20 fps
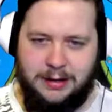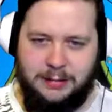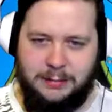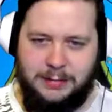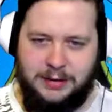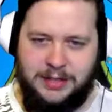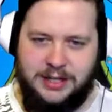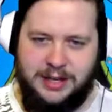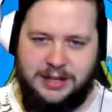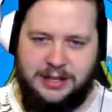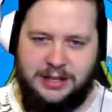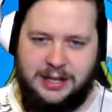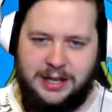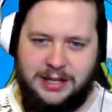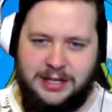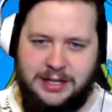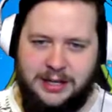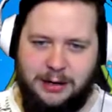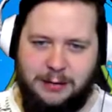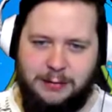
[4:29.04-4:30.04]
But yeah, the
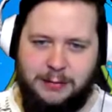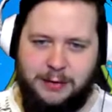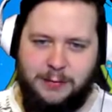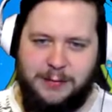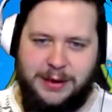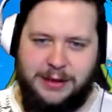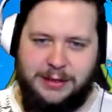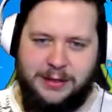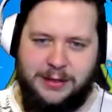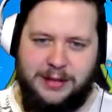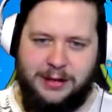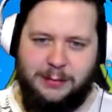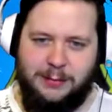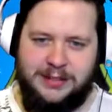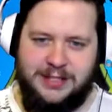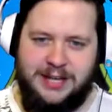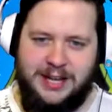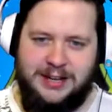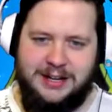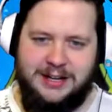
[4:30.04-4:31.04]
idea of my thing
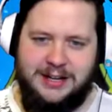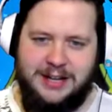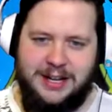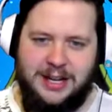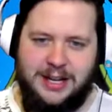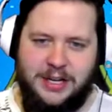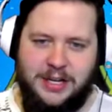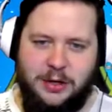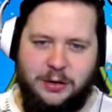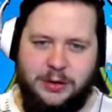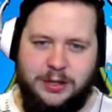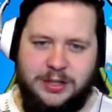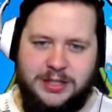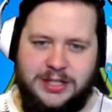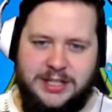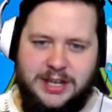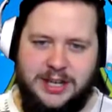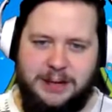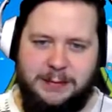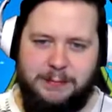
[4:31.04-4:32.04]
was that you could
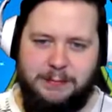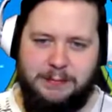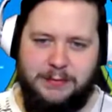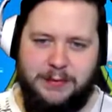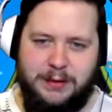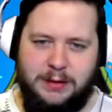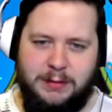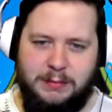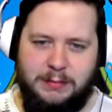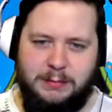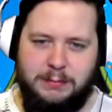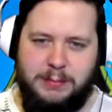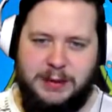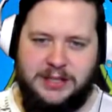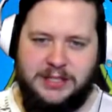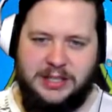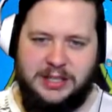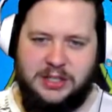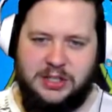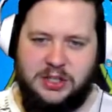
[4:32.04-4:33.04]

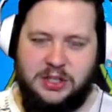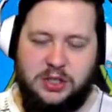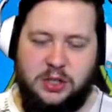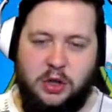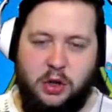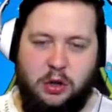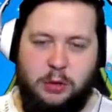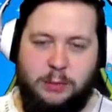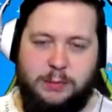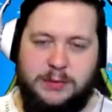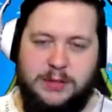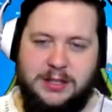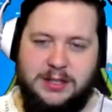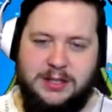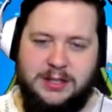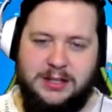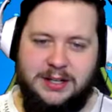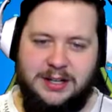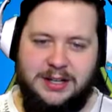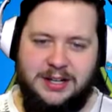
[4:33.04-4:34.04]
basically sculpt
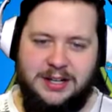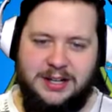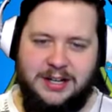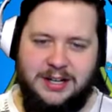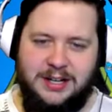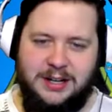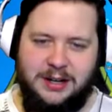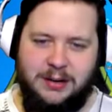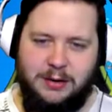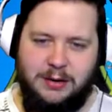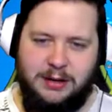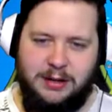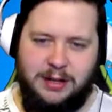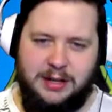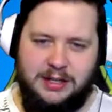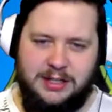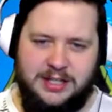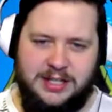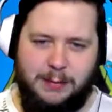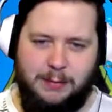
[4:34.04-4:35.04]

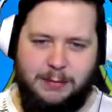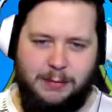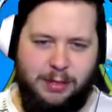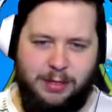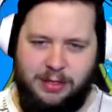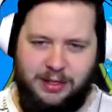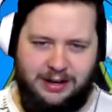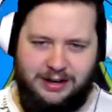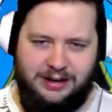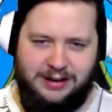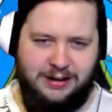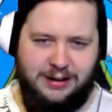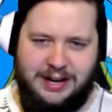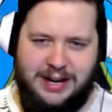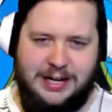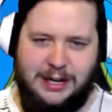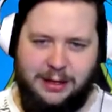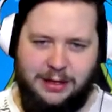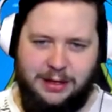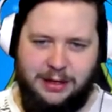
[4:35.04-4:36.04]
something,
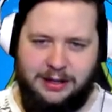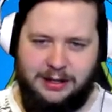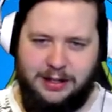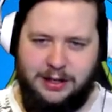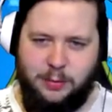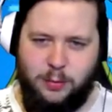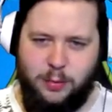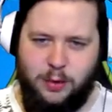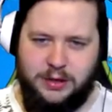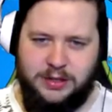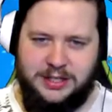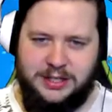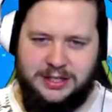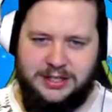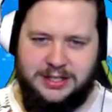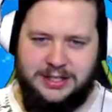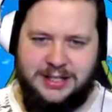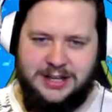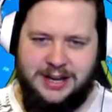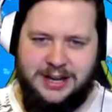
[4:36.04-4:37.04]
anything that you
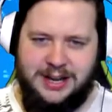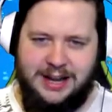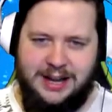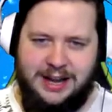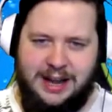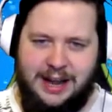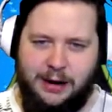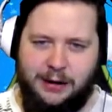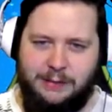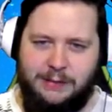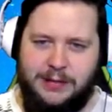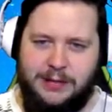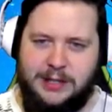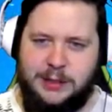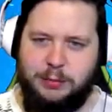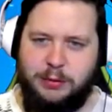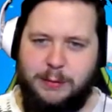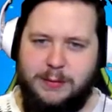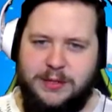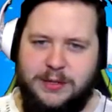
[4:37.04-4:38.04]
wanted out of these
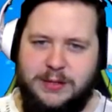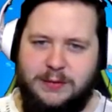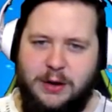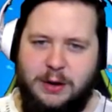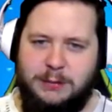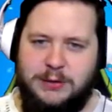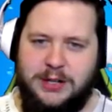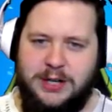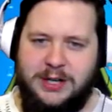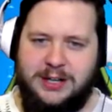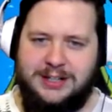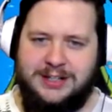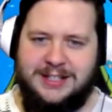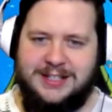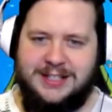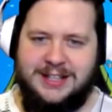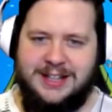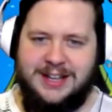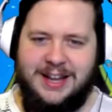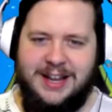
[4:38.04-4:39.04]
primitive
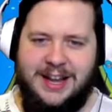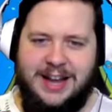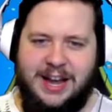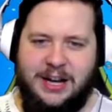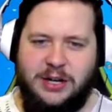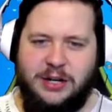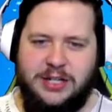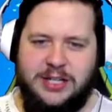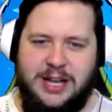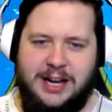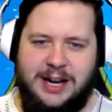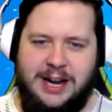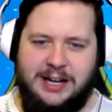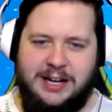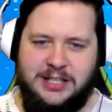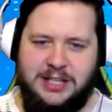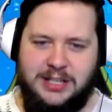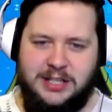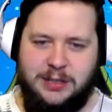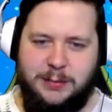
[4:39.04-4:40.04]
objects, and you just had
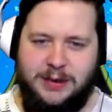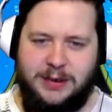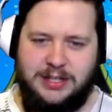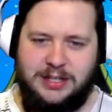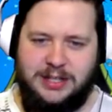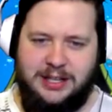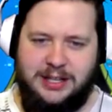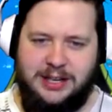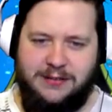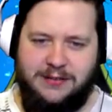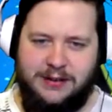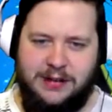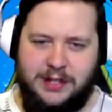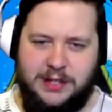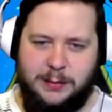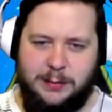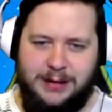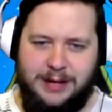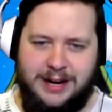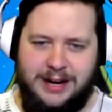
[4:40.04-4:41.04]
access to basically an infinite
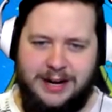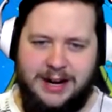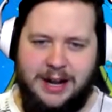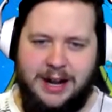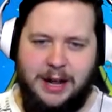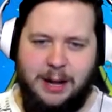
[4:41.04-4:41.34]
supply.